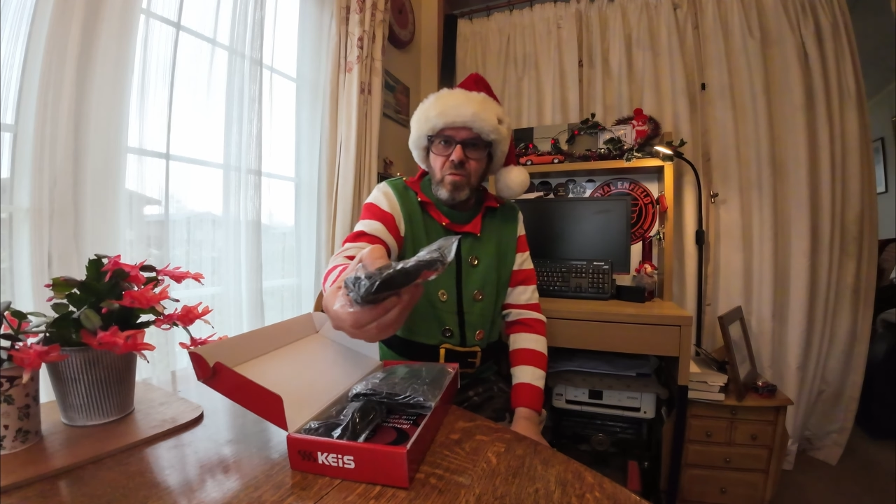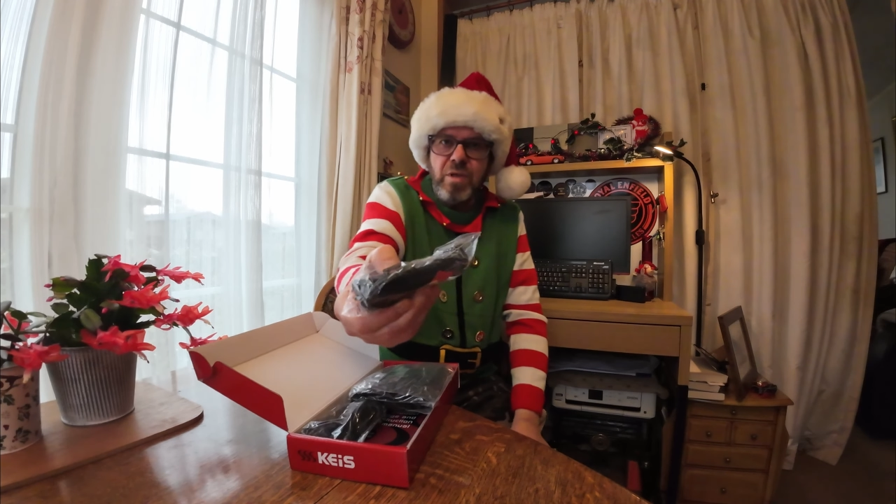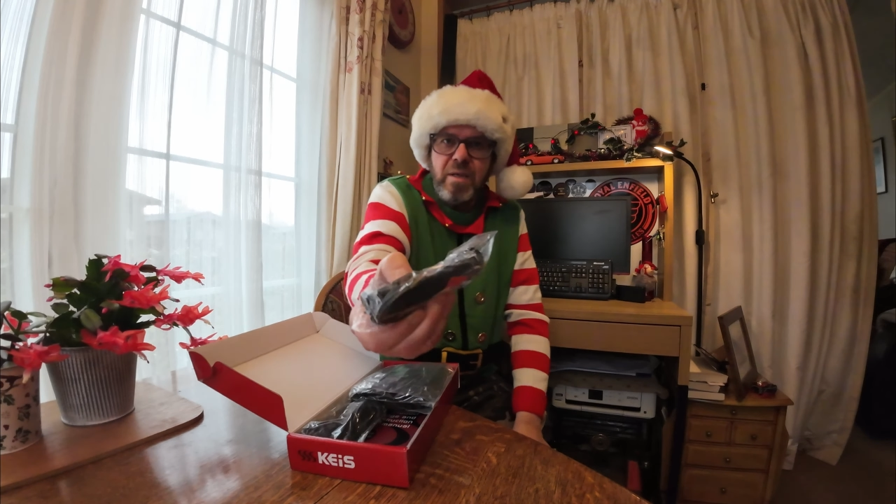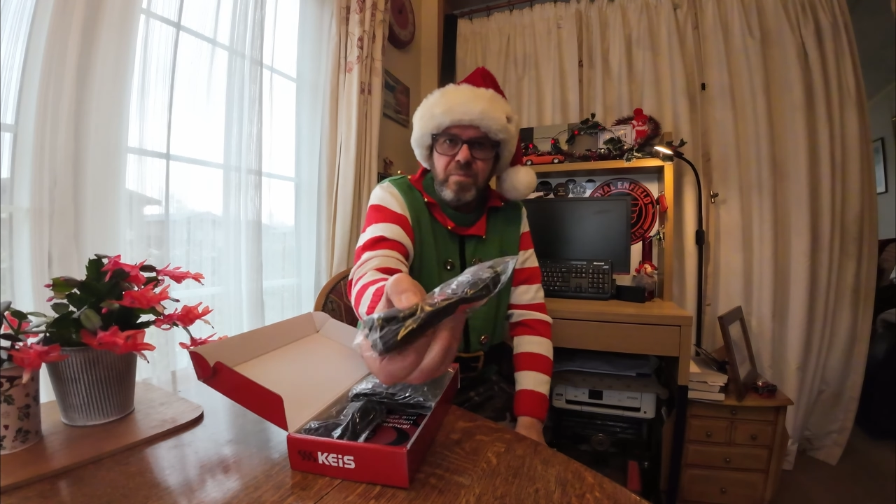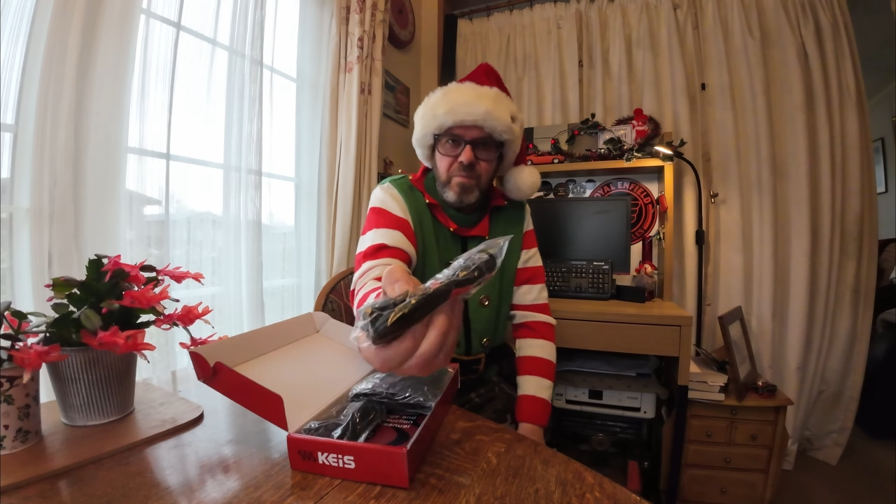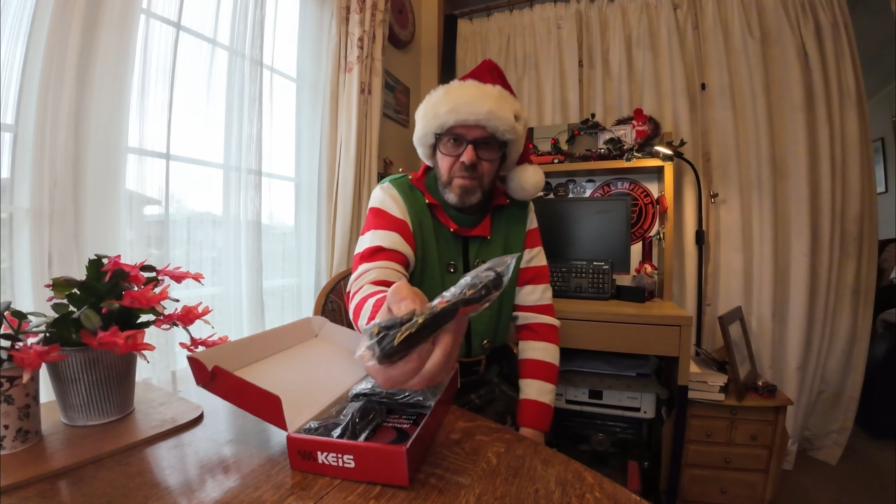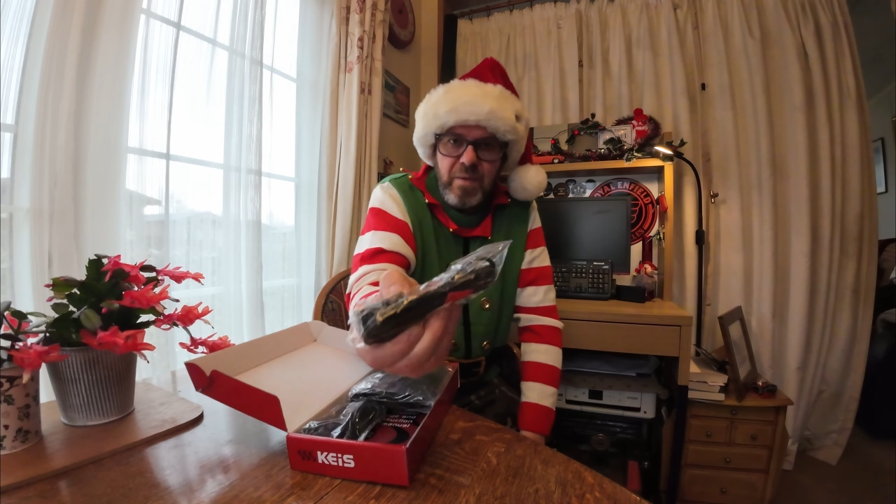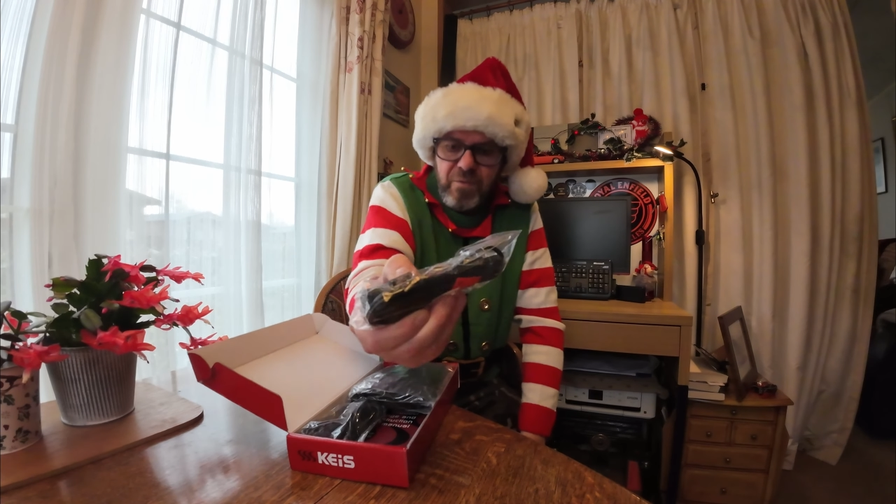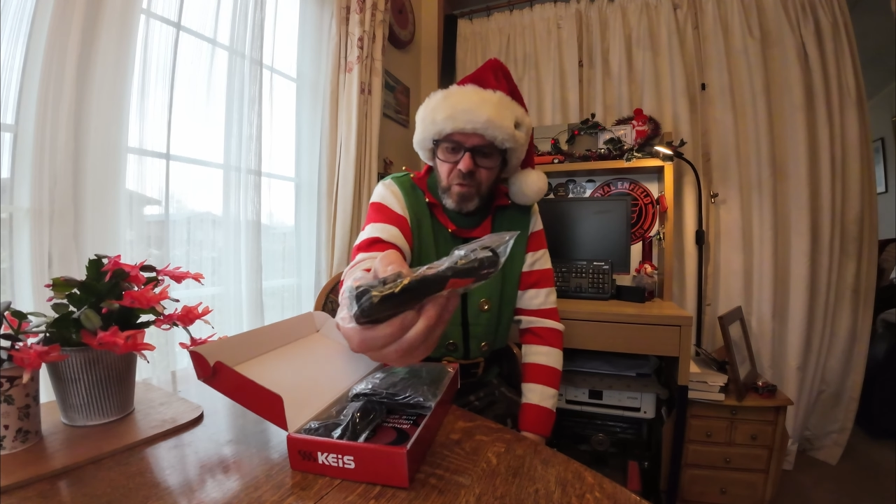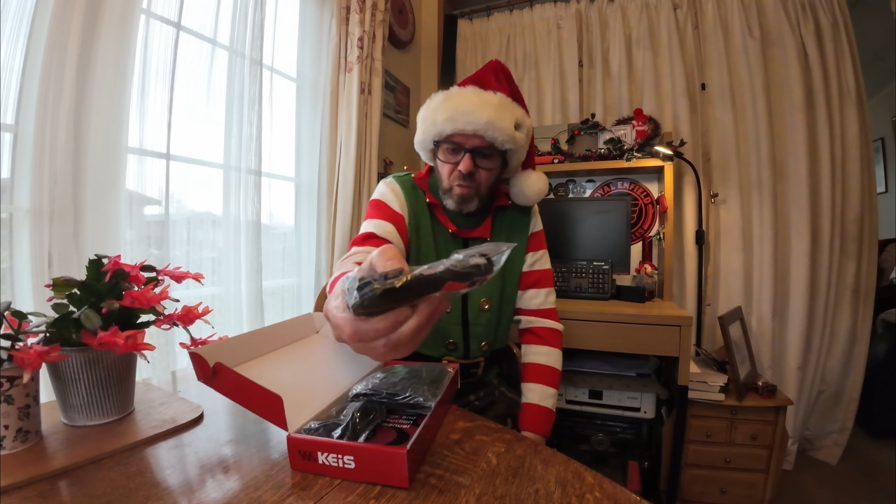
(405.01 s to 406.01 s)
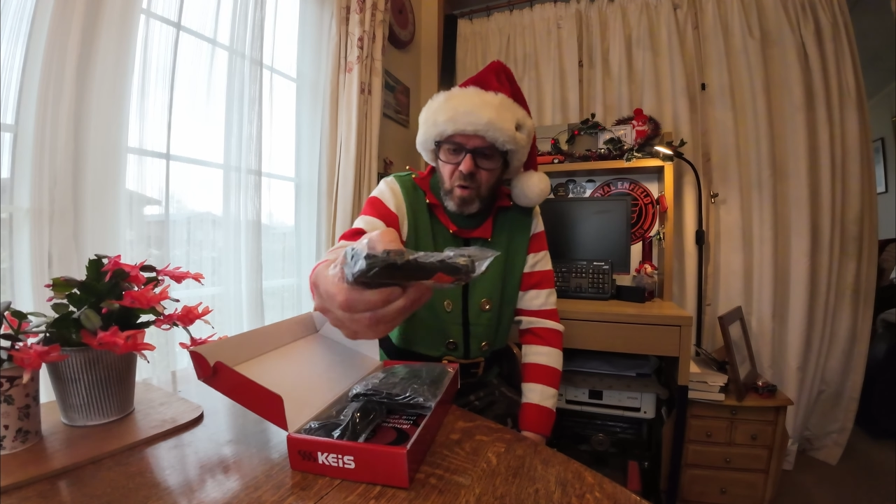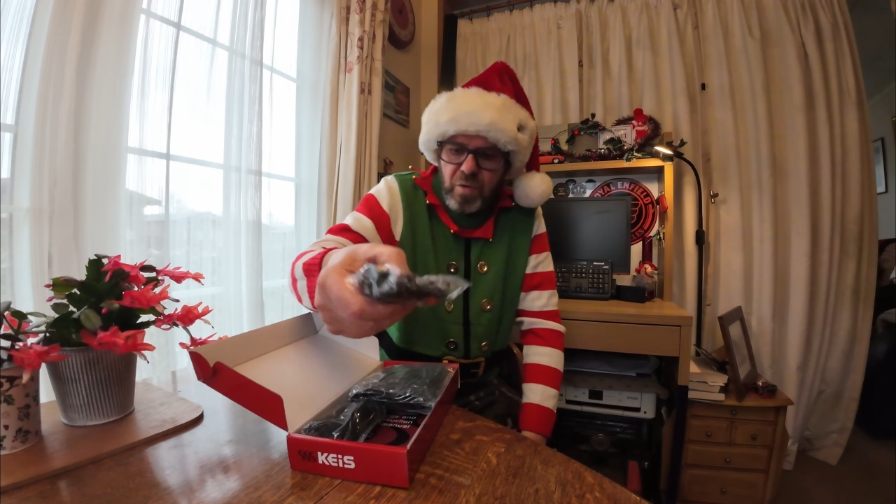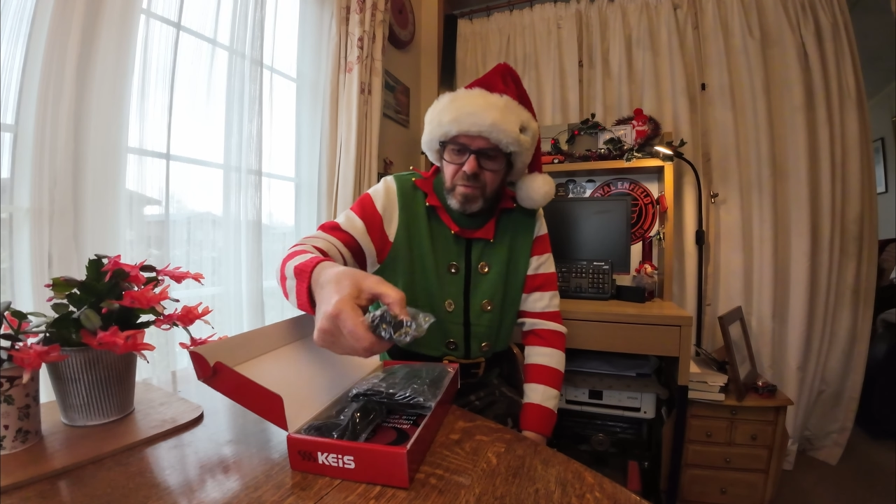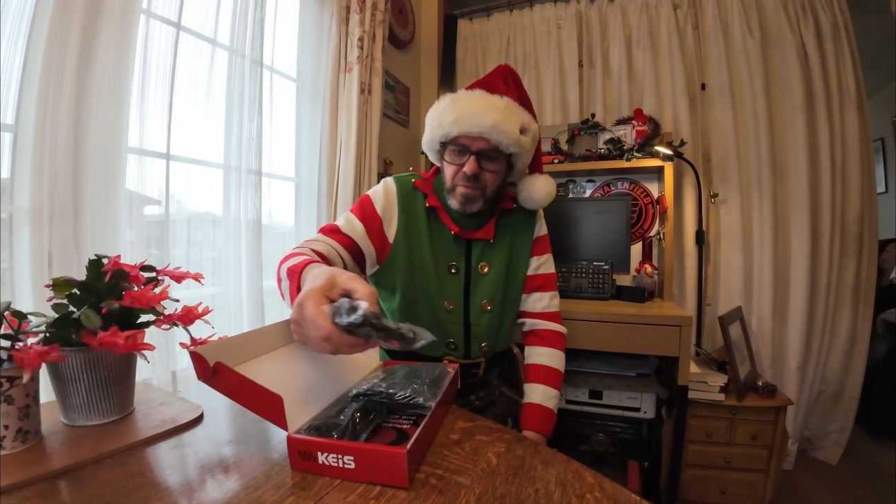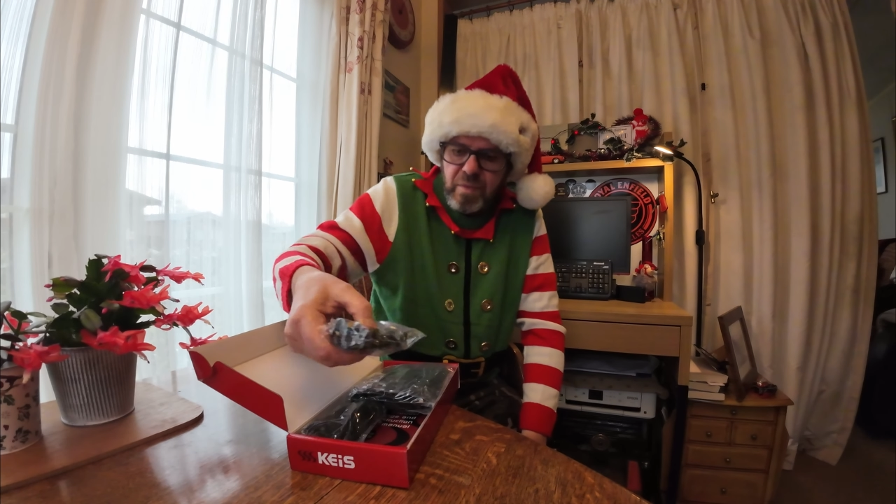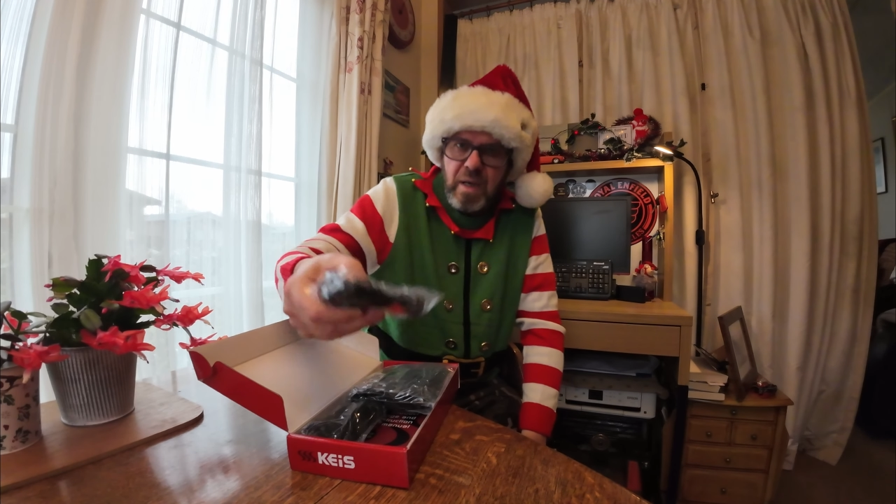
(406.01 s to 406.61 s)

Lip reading: only for one